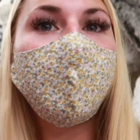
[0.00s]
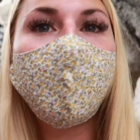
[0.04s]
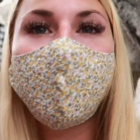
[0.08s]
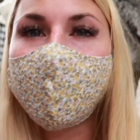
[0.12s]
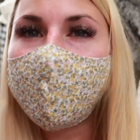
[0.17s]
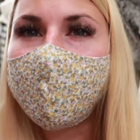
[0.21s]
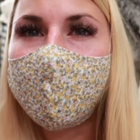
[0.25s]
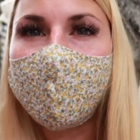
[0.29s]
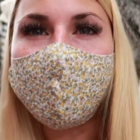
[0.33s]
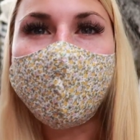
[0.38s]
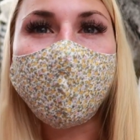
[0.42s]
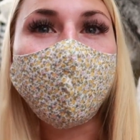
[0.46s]

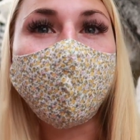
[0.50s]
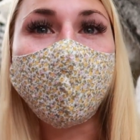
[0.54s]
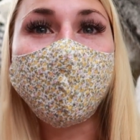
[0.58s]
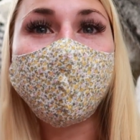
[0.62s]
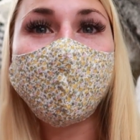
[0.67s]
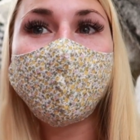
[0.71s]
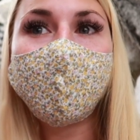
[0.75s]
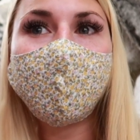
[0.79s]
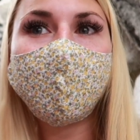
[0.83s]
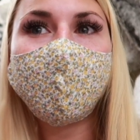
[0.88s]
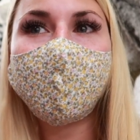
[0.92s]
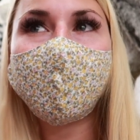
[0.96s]
Okay,
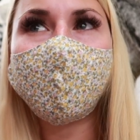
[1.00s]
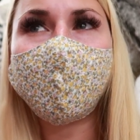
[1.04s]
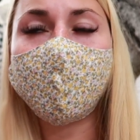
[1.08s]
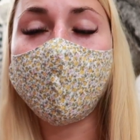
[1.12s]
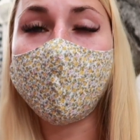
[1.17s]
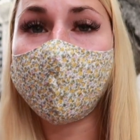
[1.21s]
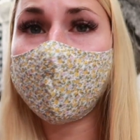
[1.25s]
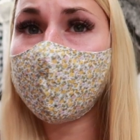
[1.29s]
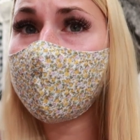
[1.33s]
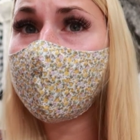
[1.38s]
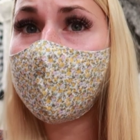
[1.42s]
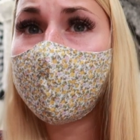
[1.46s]
perusing in the
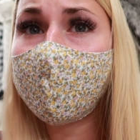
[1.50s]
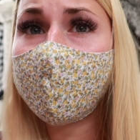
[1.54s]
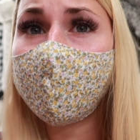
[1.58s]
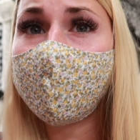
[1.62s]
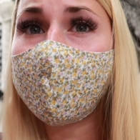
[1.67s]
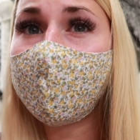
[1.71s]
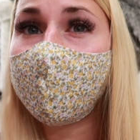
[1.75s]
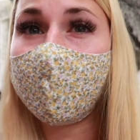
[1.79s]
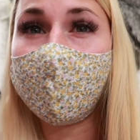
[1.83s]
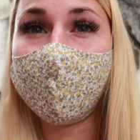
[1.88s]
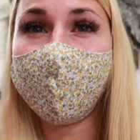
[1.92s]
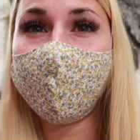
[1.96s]
stocking aisle,
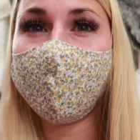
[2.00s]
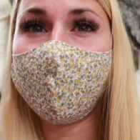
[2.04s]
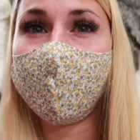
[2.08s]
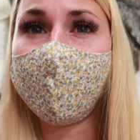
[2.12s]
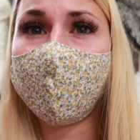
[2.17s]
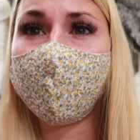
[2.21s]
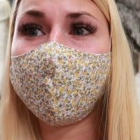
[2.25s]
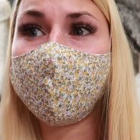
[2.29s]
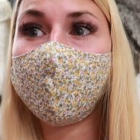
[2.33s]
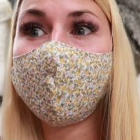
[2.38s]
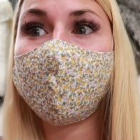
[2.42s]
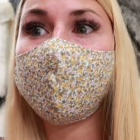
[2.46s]
and I
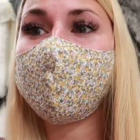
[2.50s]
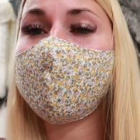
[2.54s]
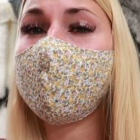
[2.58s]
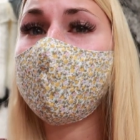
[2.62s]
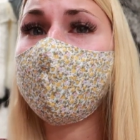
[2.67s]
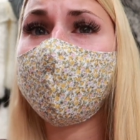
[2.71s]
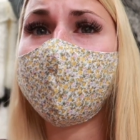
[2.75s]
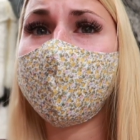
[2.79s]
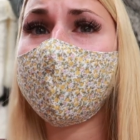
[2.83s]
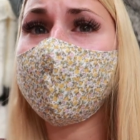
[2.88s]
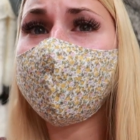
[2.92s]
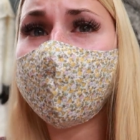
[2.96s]
found
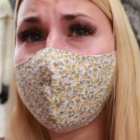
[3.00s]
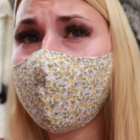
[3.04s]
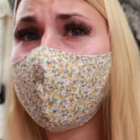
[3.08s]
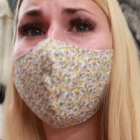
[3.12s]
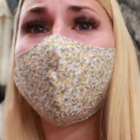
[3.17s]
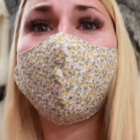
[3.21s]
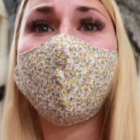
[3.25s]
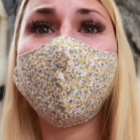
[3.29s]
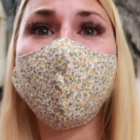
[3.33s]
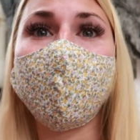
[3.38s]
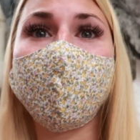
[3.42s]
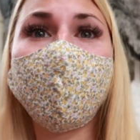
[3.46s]
something
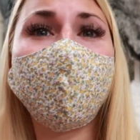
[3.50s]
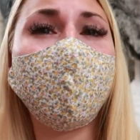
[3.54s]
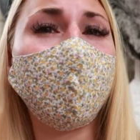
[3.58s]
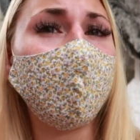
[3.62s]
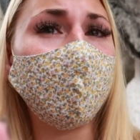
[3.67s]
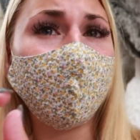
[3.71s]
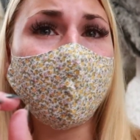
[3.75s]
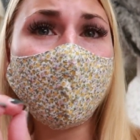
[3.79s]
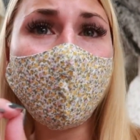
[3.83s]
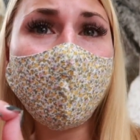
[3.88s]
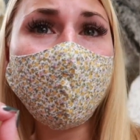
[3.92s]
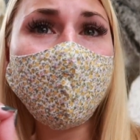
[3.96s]
so cute.
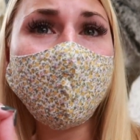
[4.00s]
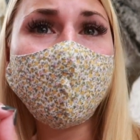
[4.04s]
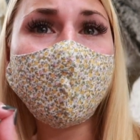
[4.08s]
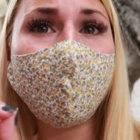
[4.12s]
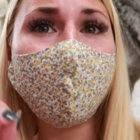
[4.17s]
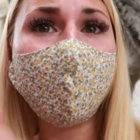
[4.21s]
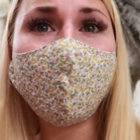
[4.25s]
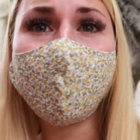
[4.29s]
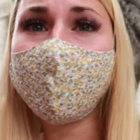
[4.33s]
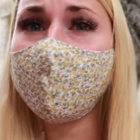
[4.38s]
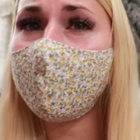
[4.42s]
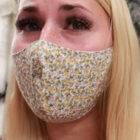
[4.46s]
Hobby Lobby's
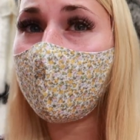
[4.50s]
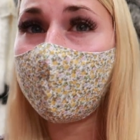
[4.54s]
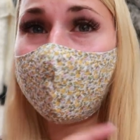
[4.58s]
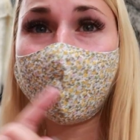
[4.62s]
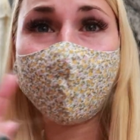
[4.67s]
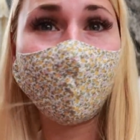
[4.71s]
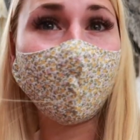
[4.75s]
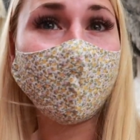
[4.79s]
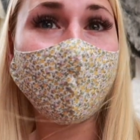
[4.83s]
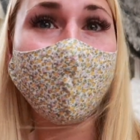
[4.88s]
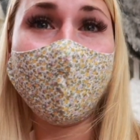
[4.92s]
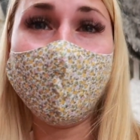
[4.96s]
definitely not
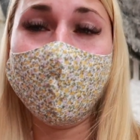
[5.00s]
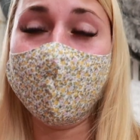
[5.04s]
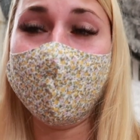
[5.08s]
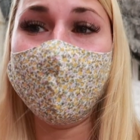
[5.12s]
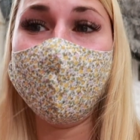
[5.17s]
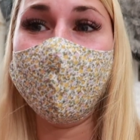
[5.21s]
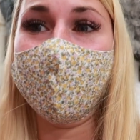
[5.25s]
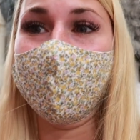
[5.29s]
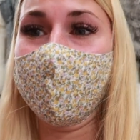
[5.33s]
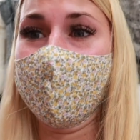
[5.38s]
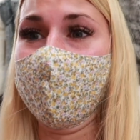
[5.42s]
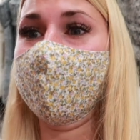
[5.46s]
leaving
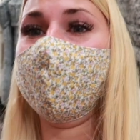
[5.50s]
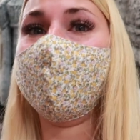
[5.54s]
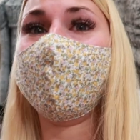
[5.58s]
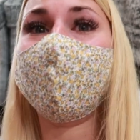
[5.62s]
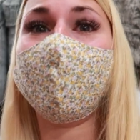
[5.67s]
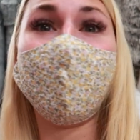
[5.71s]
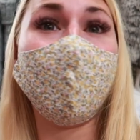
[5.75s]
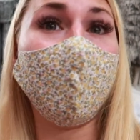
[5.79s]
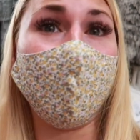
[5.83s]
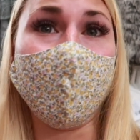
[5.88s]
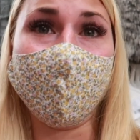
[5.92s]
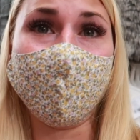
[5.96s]
anyone out of
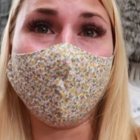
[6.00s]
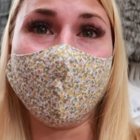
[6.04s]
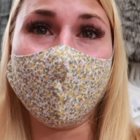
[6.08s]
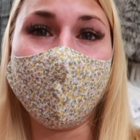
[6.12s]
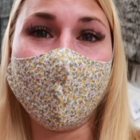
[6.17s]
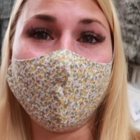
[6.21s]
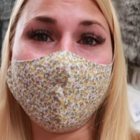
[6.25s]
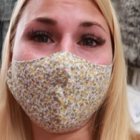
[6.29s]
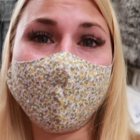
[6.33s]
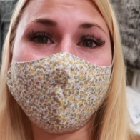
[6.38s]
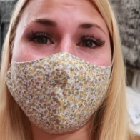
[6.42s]
the holidays.